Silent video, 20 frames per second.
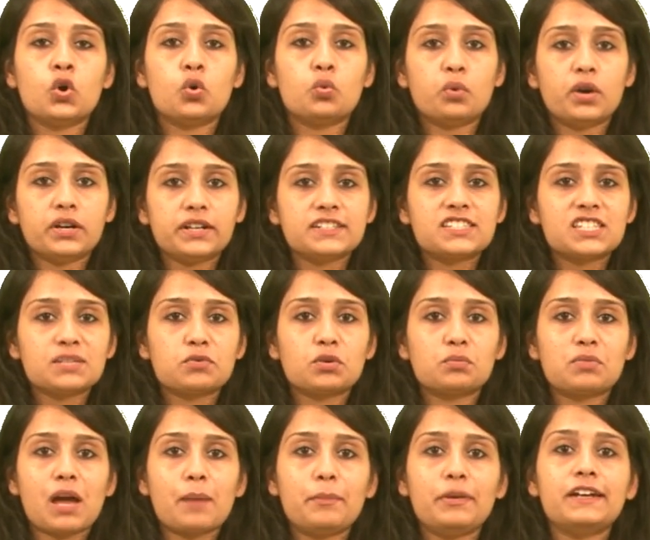What is the
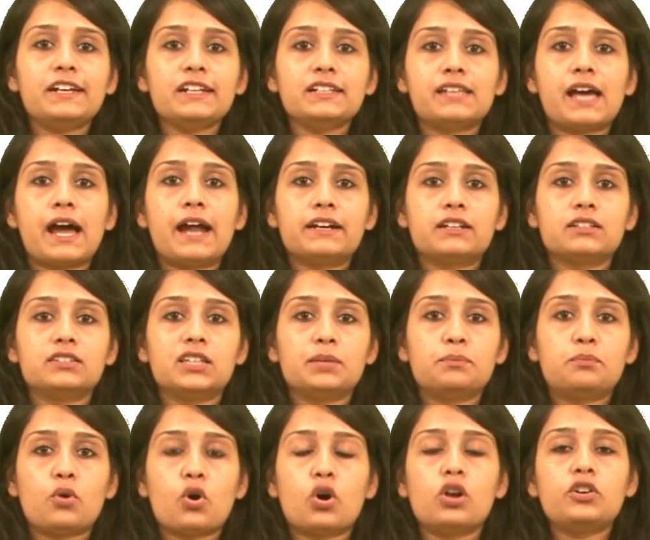probability that the
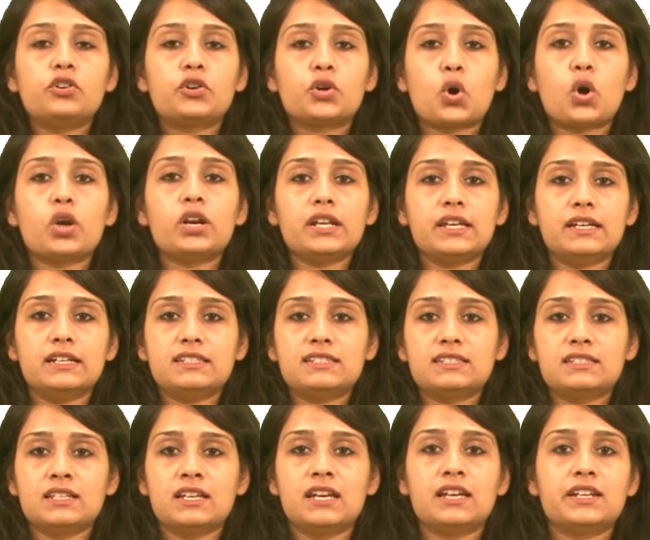ball drawn is